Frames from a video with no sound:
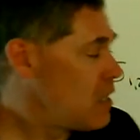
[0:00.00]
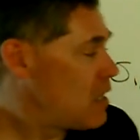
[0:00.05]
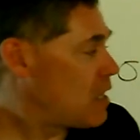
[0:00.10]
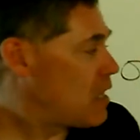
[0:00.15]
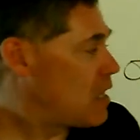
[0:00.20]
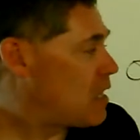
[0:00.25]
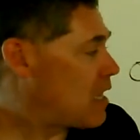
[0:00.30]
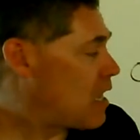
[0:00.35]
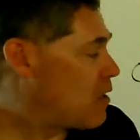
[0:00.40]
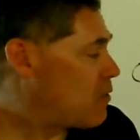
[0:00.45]

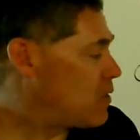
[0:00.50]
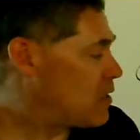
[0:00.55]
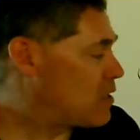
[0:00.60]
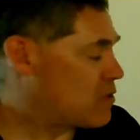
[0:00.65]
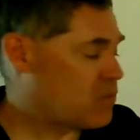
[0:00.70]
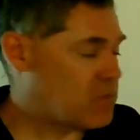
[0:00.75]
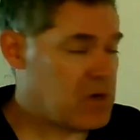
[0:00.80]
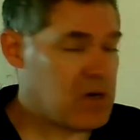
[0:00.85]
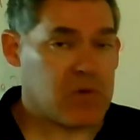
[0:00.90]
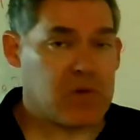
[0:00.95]
and how we
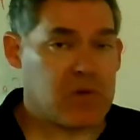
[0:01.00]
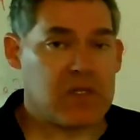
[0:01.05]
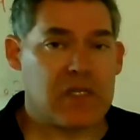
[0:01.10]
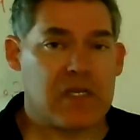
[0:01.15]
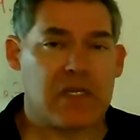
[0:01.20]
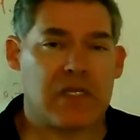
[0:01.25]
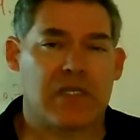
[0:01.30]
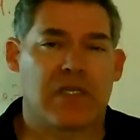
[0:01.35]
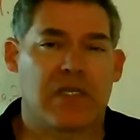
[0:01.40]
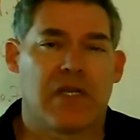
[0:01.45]
can work with
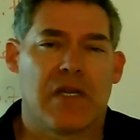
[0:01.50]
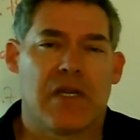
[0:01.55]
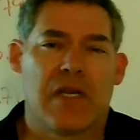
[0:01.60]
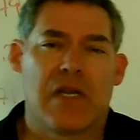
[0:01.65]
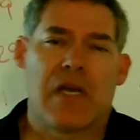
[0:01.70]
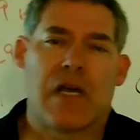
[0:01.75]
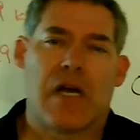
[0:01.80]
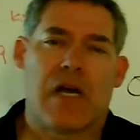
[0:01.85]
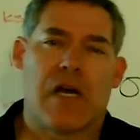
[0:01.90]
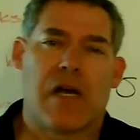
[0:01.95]
this
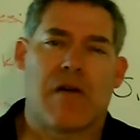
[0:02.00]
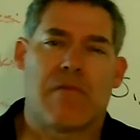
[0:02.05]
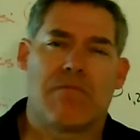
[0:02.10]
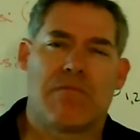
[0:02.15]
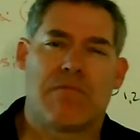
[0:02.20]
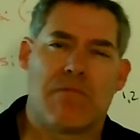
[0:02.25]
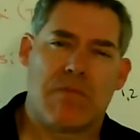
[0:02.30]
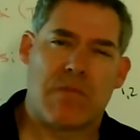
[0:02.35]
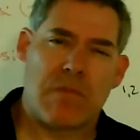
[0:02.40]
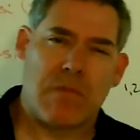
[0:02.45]

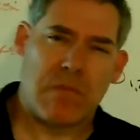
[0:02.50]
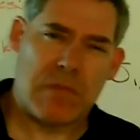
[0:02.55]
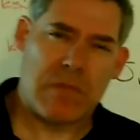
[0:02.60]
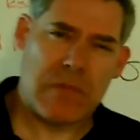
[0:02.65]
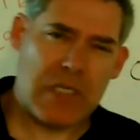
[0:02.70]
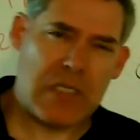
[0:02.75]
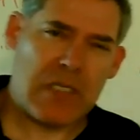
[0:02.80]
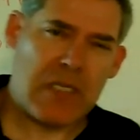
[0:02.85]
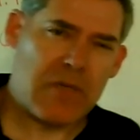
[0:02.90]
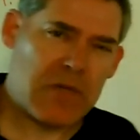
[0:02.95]
to
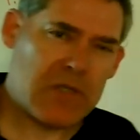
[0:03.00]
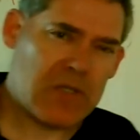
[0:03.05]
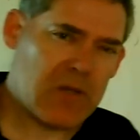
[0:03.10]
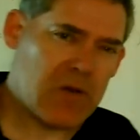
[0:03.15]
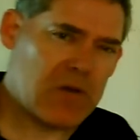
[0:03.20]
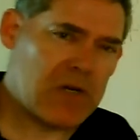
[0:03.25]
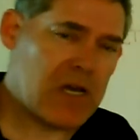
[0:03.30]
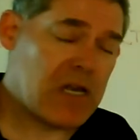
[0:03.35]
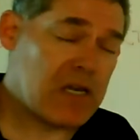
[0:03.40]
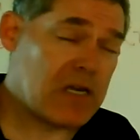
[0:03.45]
see what's
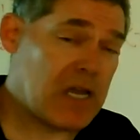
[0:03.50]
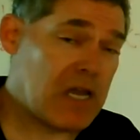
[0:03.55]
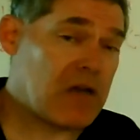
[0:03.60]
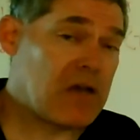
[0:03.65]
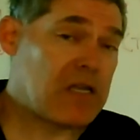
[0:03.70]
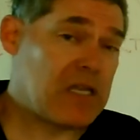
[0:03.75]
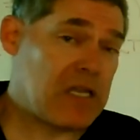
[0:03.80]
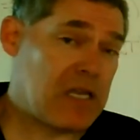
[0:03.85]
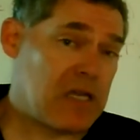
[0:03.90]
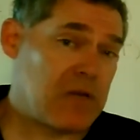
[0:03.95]
going on. Now,
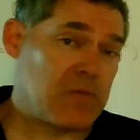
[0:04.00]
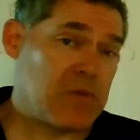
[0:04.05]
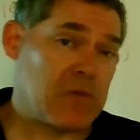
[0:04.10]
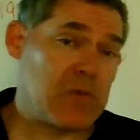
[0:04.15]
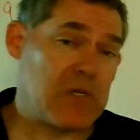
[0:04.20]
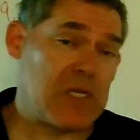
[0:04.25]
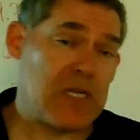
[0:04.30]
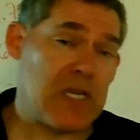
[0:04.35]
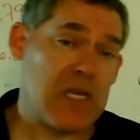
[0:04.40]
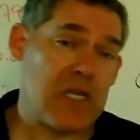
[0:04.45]
again, when
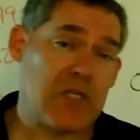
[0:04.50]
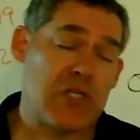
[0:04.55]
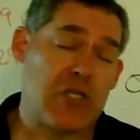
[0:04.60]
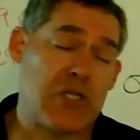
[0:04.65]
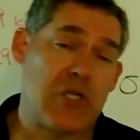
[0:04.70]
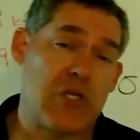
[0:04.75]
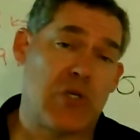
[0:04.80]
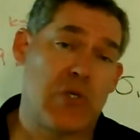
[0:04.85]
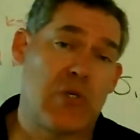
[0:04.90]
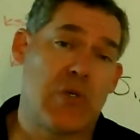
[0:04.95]
we get
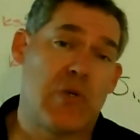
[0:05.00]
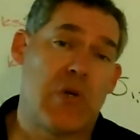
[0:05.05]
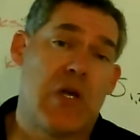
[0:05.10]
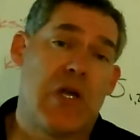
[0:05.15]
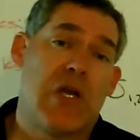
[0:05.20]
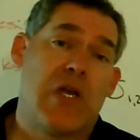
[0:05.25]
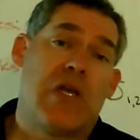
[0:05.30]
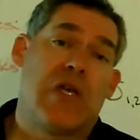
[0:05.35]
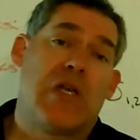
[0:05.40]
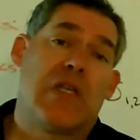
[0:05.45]
to
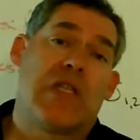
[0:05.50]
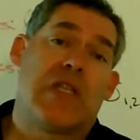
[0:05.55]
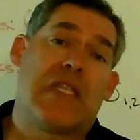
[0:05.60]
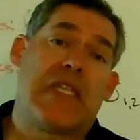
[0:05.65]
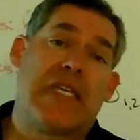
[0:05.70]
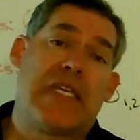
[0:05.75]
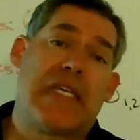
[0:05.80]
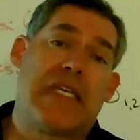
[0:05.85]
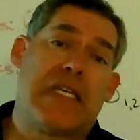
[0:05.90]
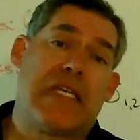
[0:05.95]

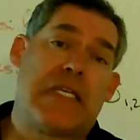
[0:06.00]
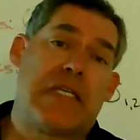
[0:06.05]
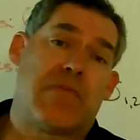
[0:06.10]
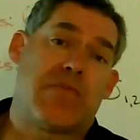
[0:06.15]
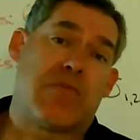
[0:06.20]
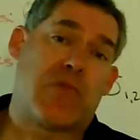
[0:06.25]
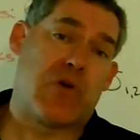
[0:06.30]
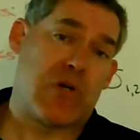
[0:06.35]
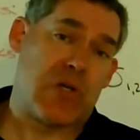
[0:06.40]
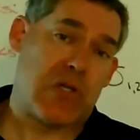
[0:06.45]
the
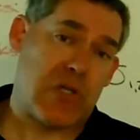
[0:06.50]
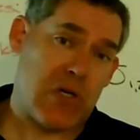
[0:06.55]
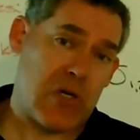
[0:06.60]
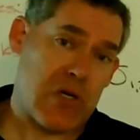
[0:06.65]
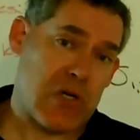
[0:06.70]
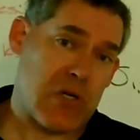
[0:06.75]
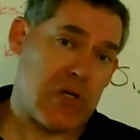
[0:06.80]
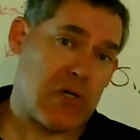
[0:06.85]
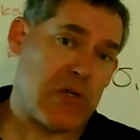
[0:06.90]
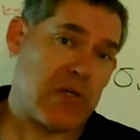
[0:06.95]
more
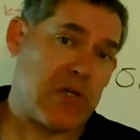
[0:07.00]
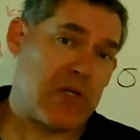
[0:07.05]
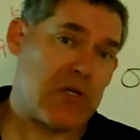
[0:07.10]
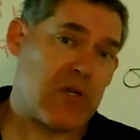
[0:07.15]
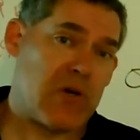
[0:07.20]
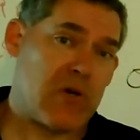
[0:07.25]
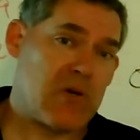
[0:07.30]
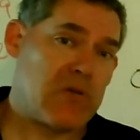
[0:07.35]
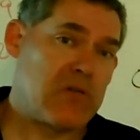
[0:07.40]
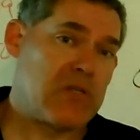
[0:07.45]
circle, there's a
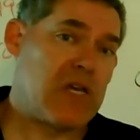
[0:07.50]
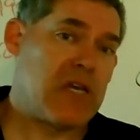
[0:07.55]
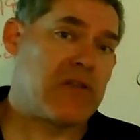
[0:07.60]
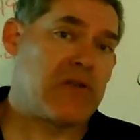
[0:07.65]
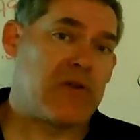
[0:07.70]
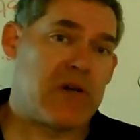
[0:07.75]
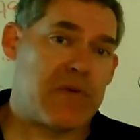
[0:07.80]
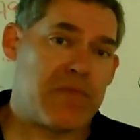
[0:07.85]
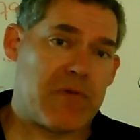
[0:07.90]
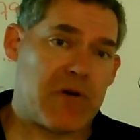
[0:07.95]
whole
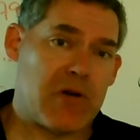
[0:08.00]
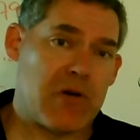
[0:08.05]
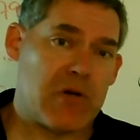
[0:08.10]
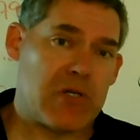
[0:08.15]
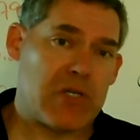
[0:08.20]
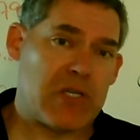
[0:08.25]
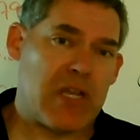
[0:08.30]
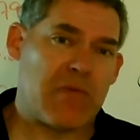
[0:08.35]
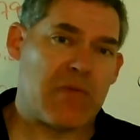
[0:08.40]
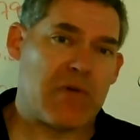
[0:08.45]
nother
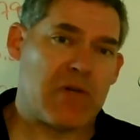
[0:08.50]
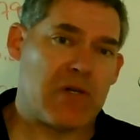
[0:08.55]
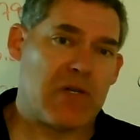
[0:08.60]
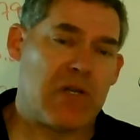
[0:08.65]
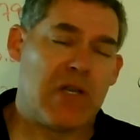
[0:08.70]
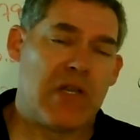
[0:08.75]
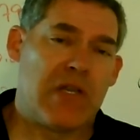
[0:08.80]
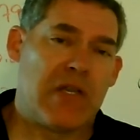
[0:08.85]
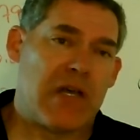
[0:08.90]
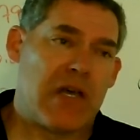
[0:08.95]
approach that will
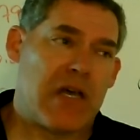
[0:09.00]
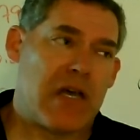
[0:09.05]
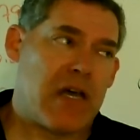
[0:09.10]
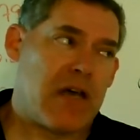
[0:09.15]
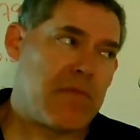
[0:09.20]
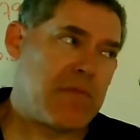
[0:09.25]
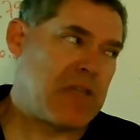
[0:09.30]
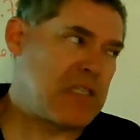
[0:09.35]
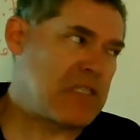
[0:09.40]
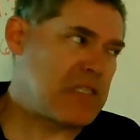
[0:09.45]

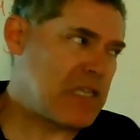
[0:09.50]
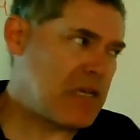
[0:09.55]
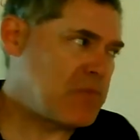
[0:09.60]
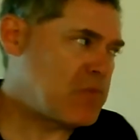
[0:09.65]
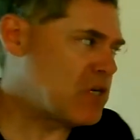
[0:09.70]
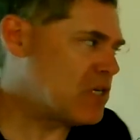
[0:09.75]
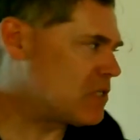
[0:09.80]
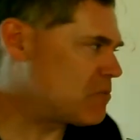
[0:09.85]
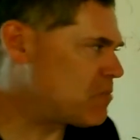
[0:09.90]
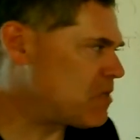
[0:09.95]
in some
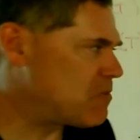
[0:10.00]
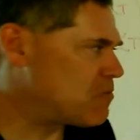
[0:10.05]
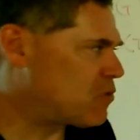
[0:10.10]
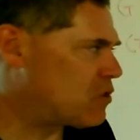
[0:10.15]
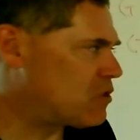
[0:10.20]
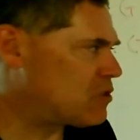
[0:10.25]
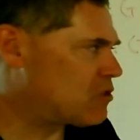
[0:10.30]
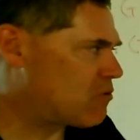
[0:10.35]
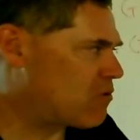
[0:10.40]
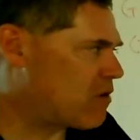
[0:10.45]
ways be
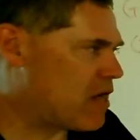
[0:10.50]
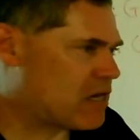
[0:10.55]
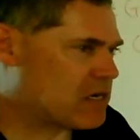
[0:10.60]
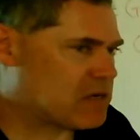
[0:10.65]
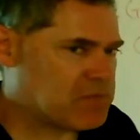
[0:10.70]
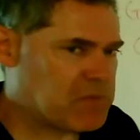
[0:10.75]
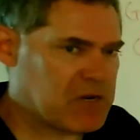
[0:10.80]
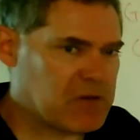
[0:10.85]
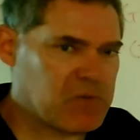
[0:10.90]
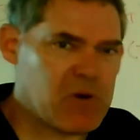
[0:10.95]
more direct,
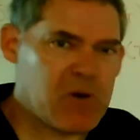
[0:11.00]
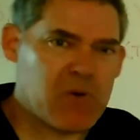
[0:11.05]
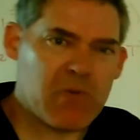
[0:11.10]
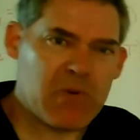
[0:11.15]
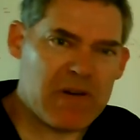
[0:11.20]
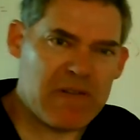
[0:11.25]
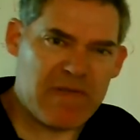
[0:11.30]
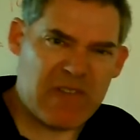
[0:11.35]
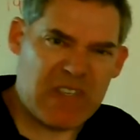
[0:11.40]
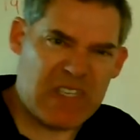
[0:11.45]
but it won't
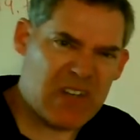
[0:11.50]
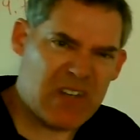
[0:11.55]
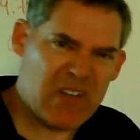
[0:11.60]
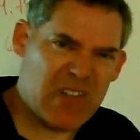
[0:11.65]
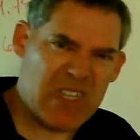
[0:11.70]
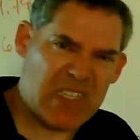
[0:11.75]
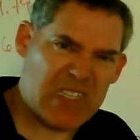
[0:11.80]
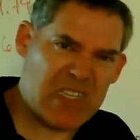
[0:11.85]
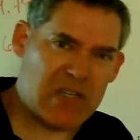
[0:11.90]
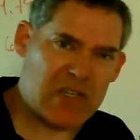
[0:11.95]
reveal
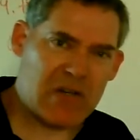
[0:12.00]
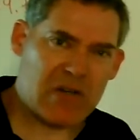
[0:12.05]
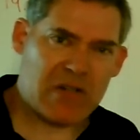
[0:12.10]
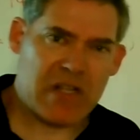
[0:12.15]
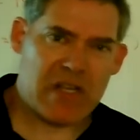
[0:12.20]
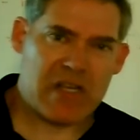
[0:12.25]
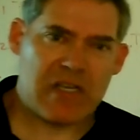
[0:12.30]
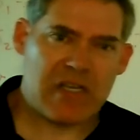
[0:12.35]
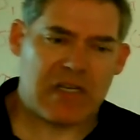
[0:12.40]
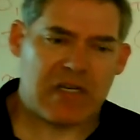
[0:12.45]
this
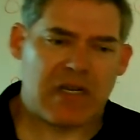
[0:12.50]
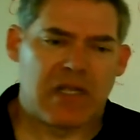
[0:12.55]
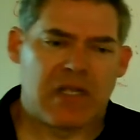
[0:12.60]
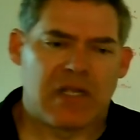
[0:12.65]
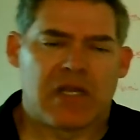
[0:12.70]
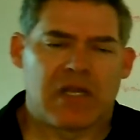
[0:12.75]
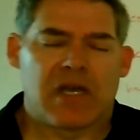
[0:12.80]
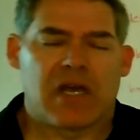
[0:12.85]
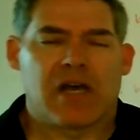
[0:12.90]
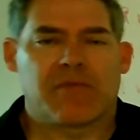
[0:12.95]
underlying
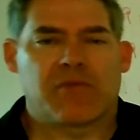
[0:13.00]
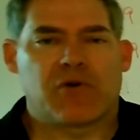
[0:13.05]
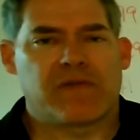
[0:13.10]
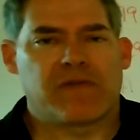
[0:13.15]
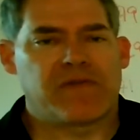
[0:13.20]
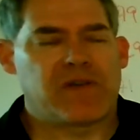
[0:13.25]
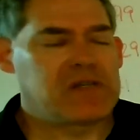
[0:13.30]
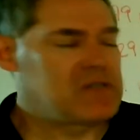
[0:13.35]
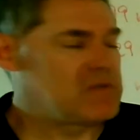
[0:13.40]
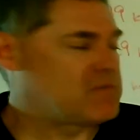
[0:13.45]
more
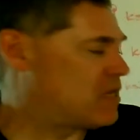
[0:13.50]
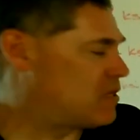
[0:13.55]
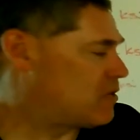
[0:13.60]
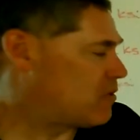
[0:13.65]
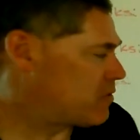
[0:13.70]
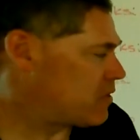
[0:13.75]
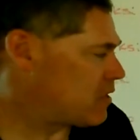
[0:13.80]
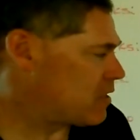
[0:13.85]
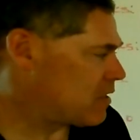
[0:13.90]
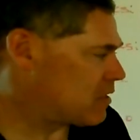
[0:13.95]
fundamental
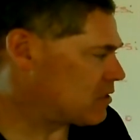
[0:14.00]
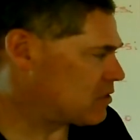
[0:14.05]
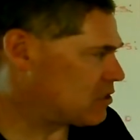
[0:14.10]
thing that